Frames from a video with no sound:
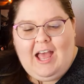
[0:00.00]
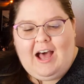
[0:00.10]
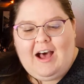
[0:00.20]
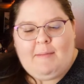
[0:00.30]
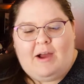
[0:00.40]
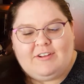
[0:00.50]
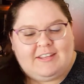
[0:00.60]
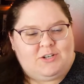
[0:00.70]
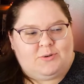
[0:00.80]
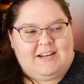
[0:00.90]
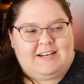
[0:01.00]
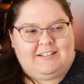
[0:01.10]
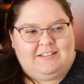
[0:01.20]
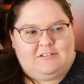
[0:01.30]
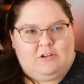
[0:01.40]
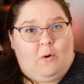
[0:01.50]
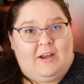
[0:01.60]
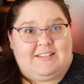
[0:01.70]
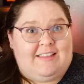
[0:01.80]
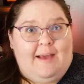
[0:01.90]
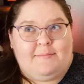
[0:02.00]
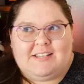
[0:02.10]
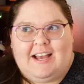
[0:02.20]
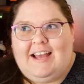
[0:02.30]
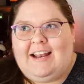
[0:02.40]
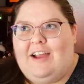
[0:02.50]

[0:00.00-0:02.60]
I really enjoyed going to the Amazon.